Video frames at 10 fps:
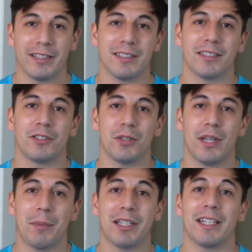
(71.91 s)
This is a shoe
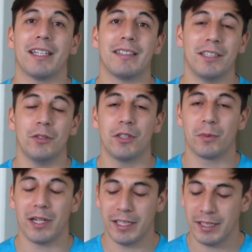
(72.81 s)
that I'm gonna continue to
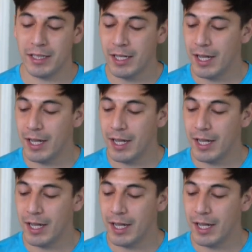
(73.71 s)
run in.